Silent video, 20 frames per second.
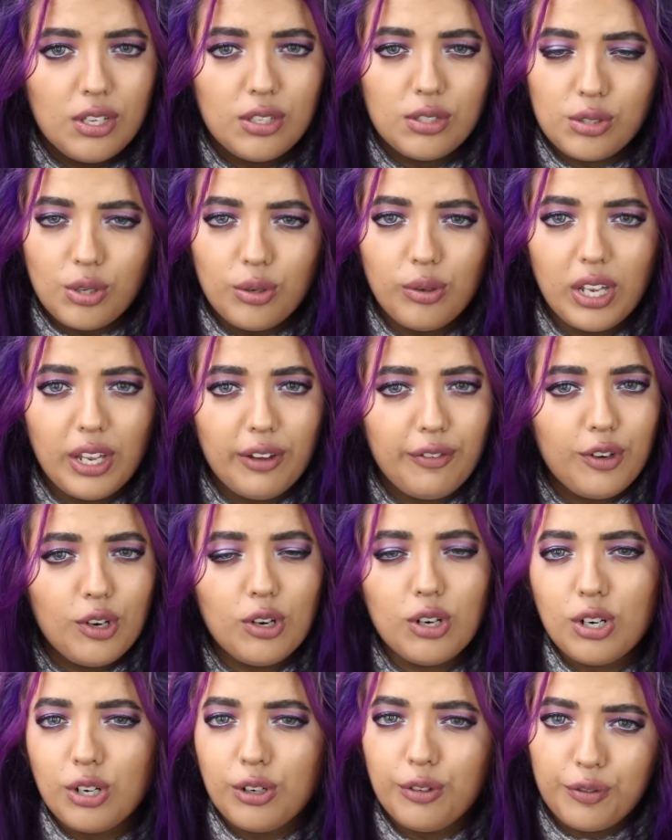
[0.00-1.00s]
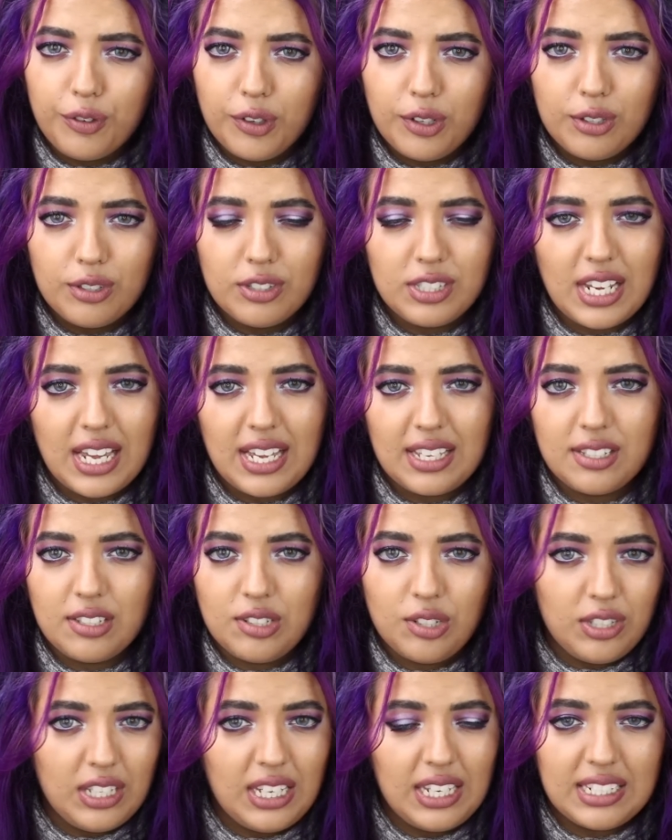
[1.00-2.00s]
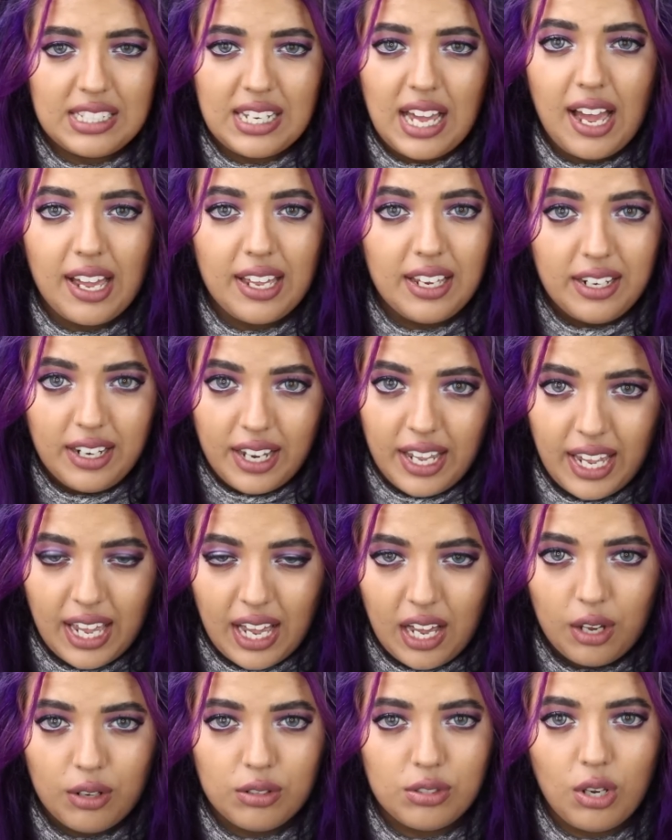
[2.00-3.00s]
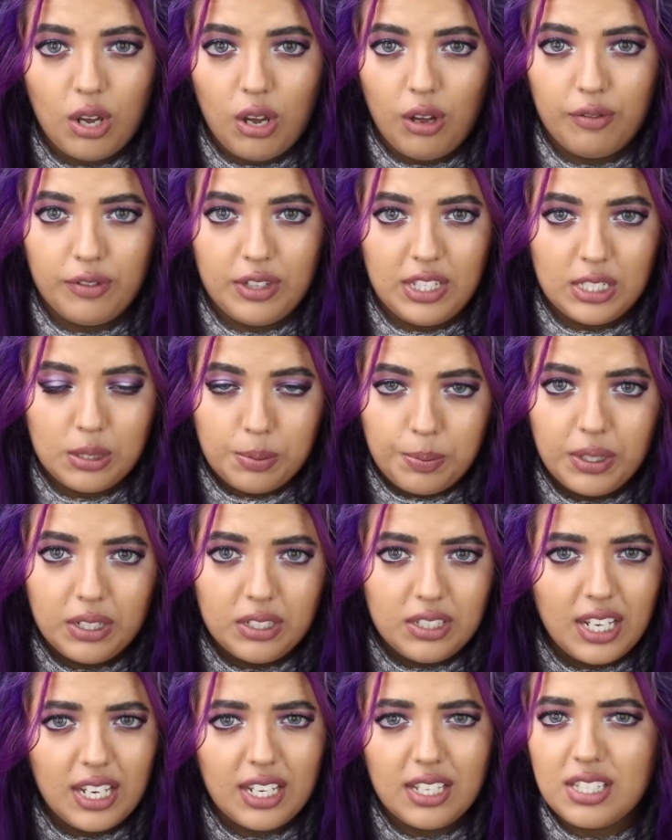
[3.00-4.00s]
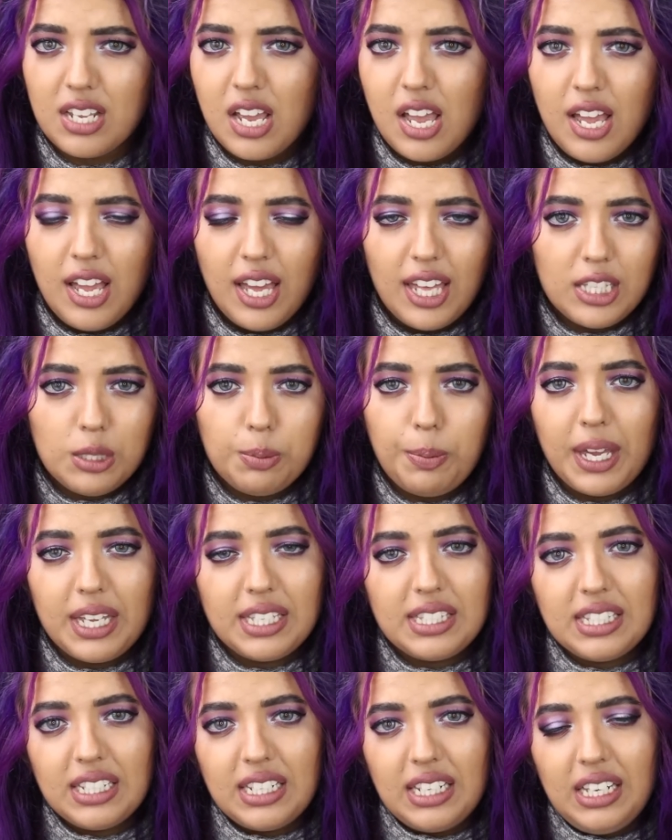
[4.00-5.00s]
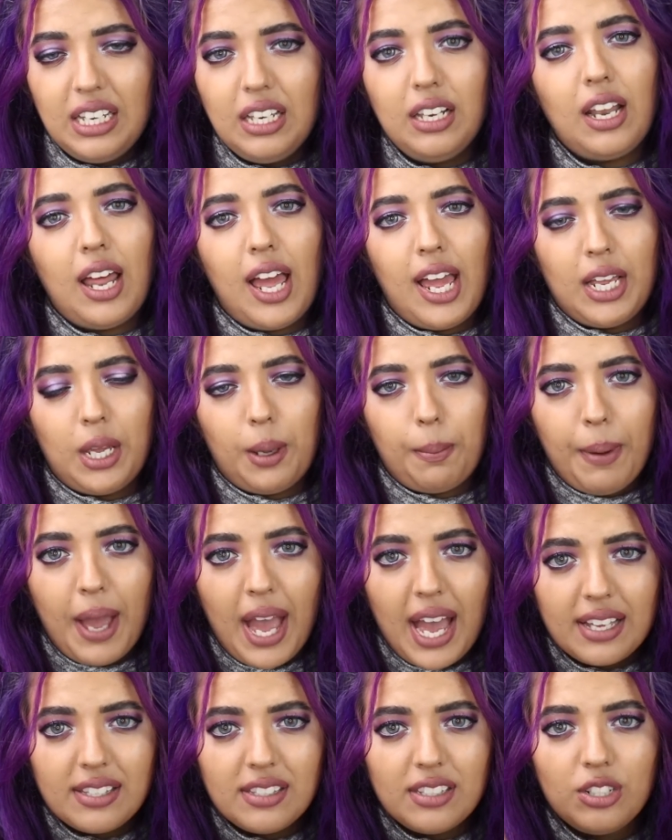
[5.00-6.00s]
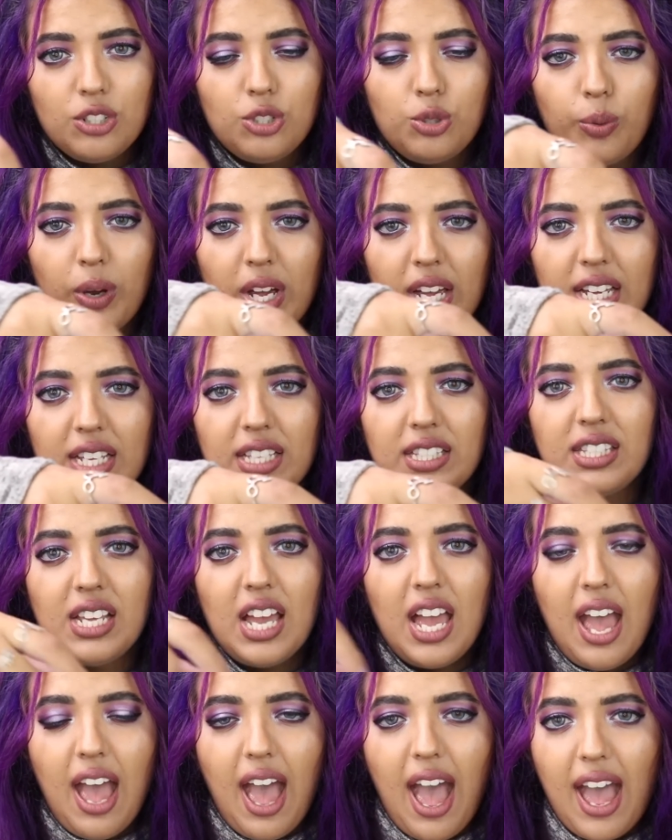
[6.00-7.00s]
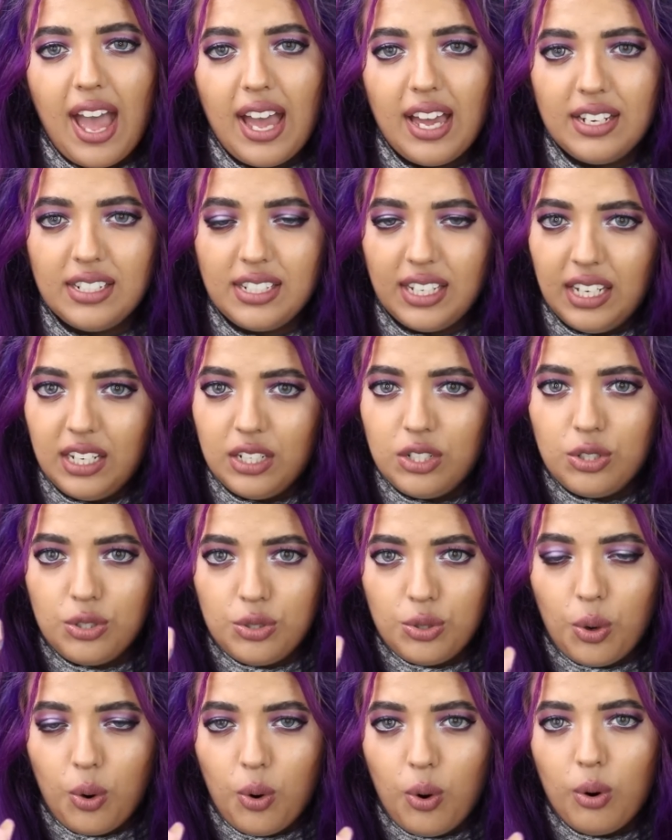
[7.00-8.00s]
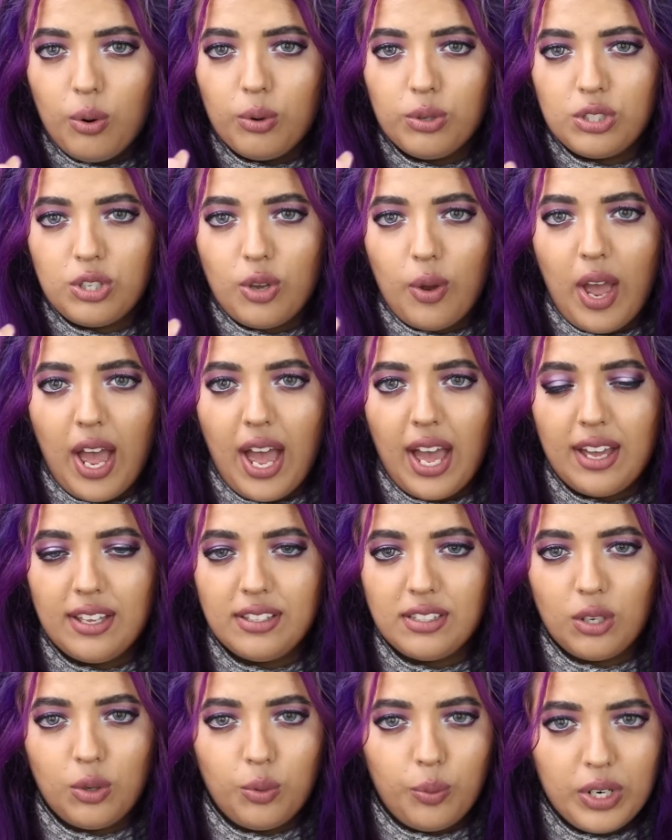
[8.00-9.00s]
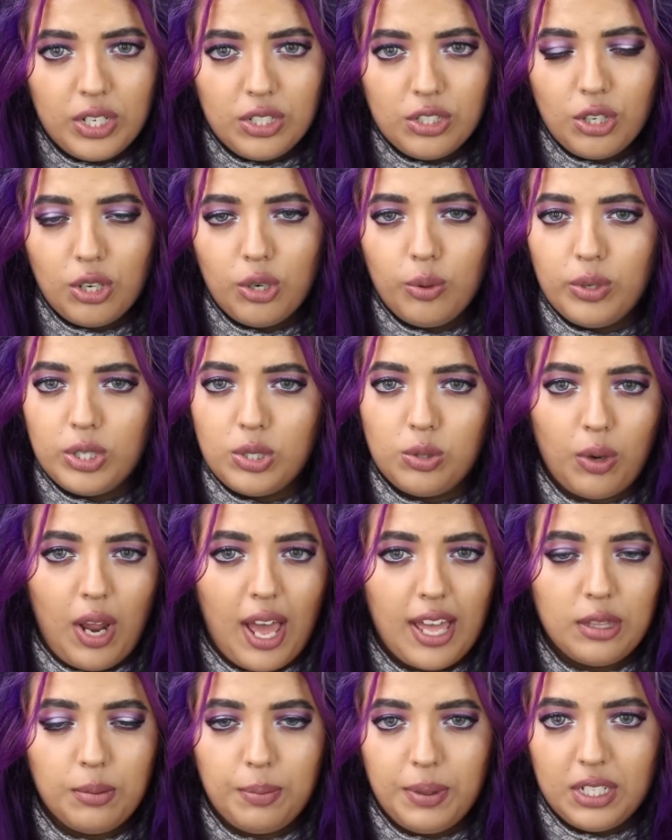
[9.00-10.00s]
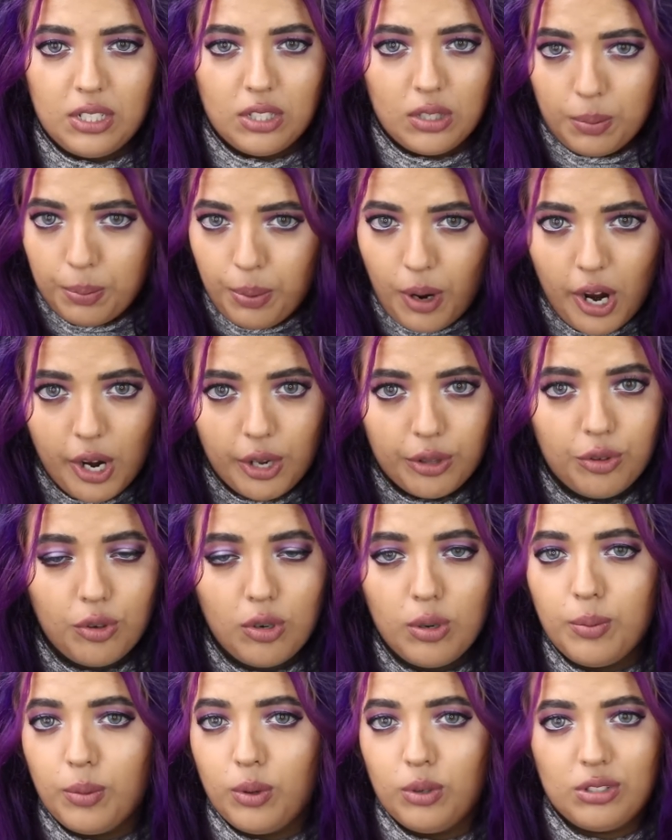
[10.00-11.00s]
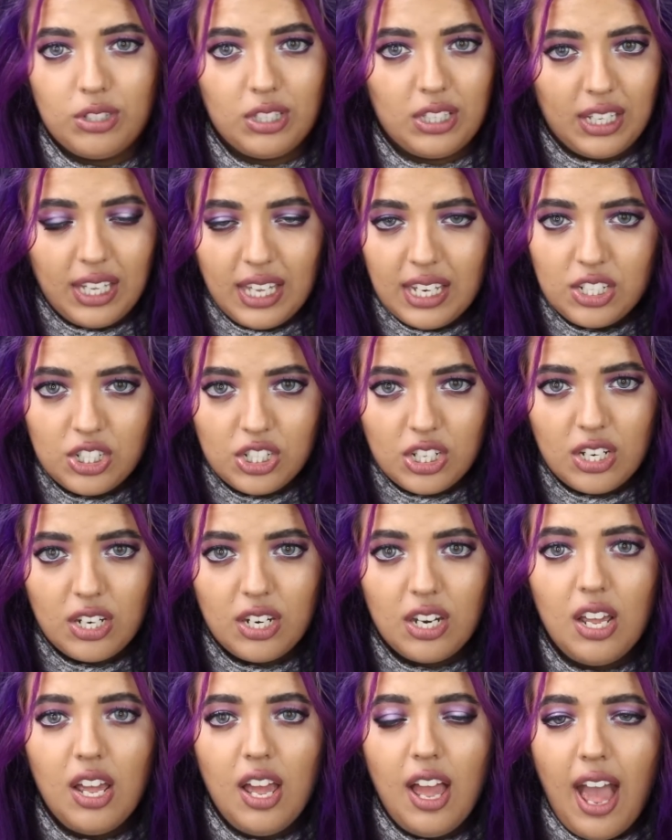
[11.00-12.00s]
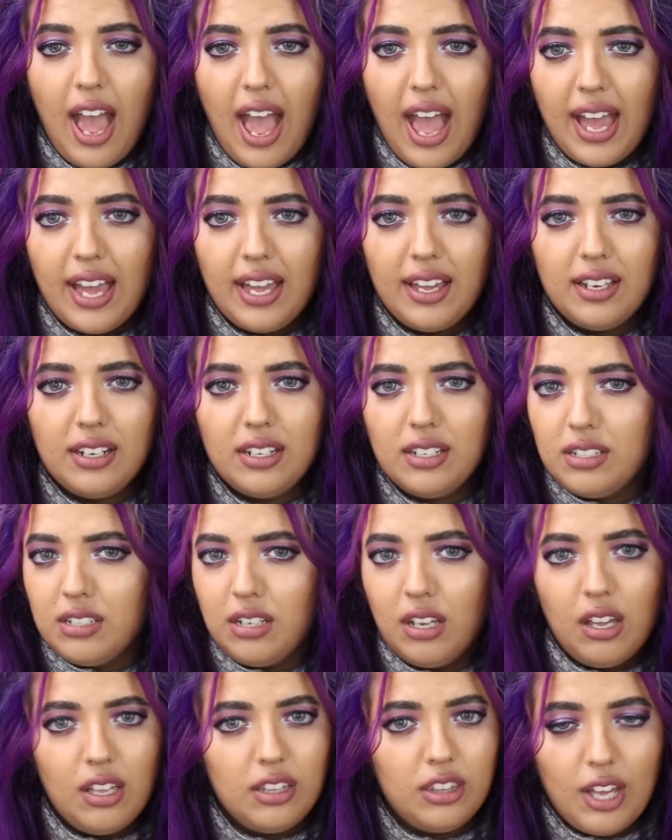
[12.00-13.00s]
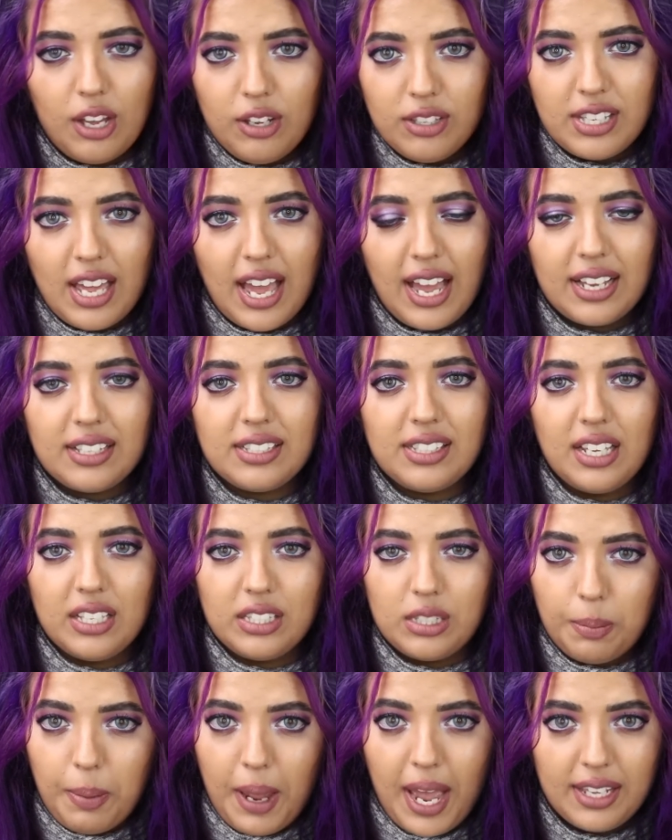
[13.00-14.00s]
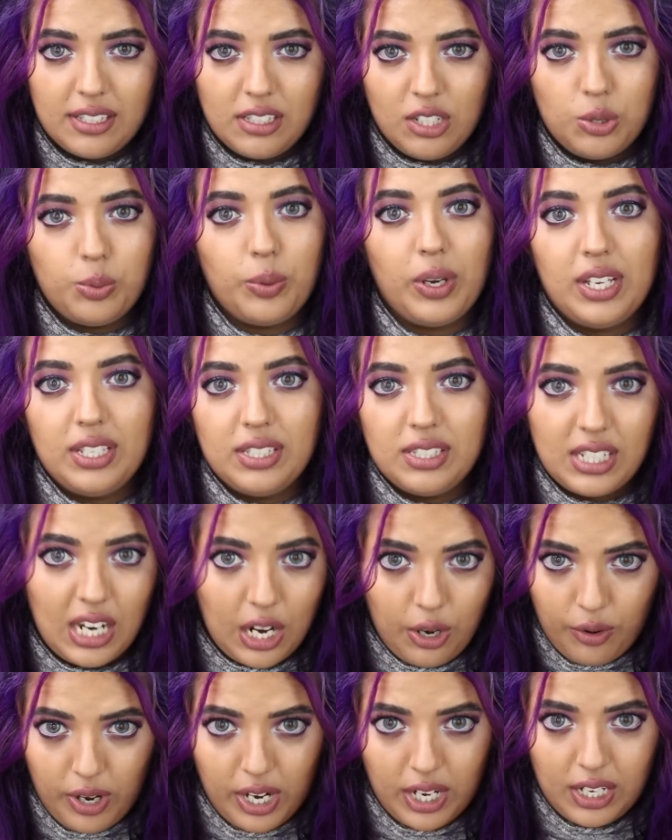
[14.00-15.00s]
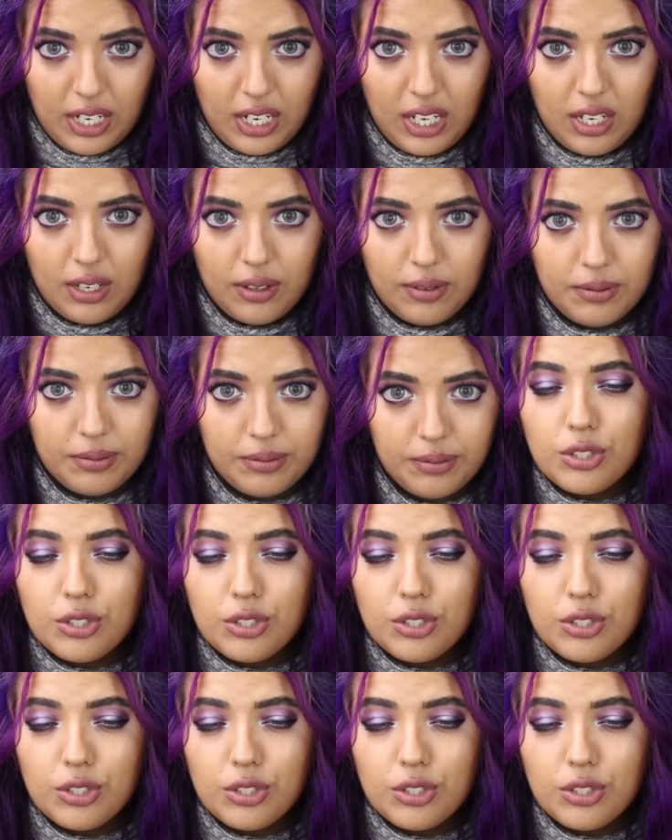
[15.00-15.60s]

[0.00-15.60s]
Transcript: So if you're confused as to the entire layout of these buildings, it's basically like passageways, and each door also has a window which will either be to the bathroom or to the kitchen, and those access the passageways directly.